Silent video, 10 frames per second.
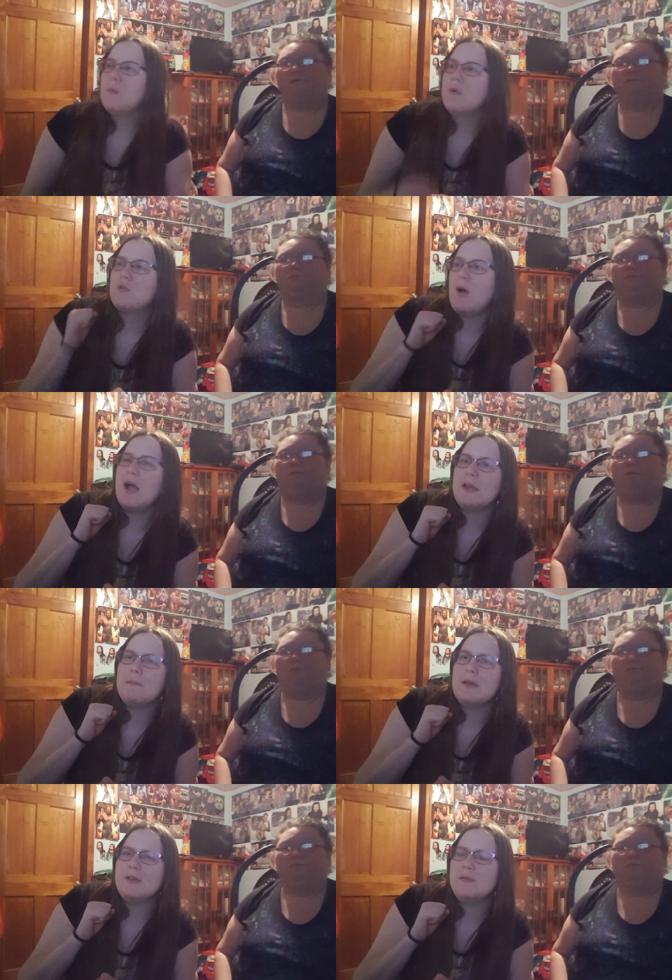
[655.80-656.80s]
so I
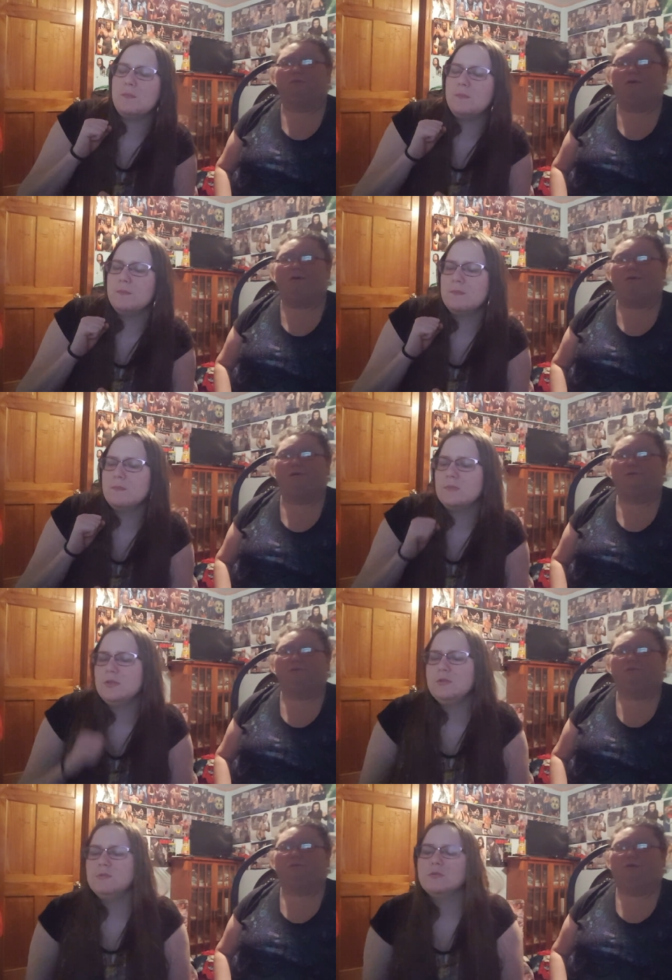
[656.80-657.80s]
can make you
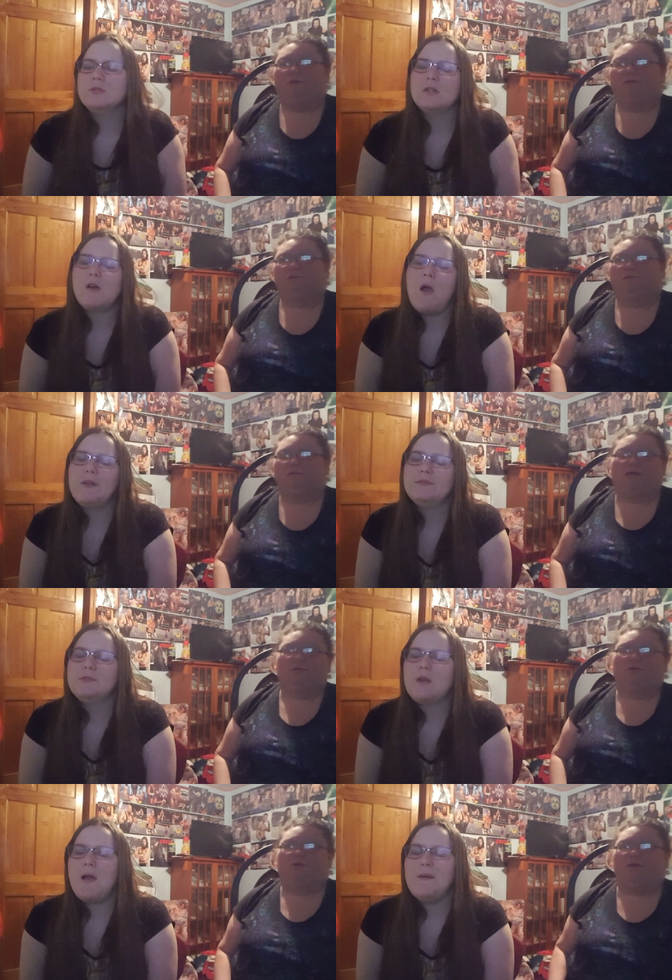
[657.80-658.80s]
lose. Yeah,
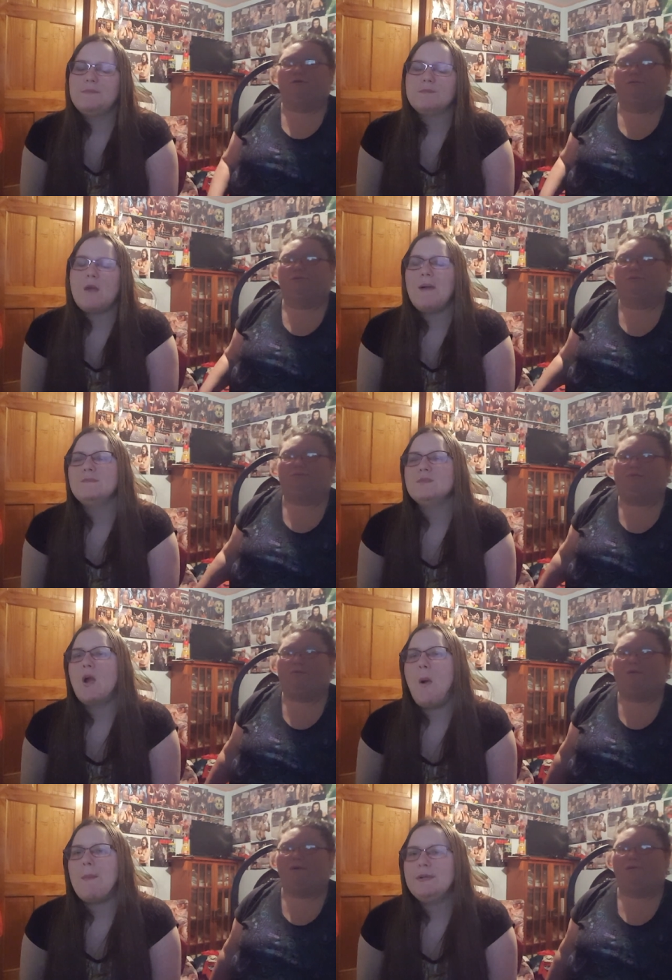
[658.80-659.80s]
turn heel.
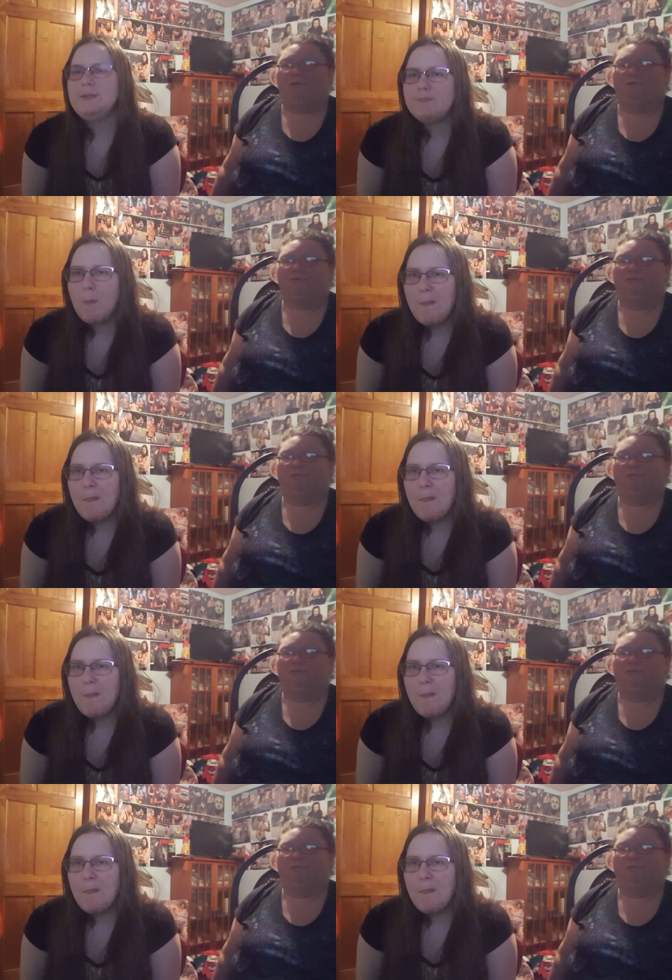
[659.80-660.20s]
Yeah, I mean?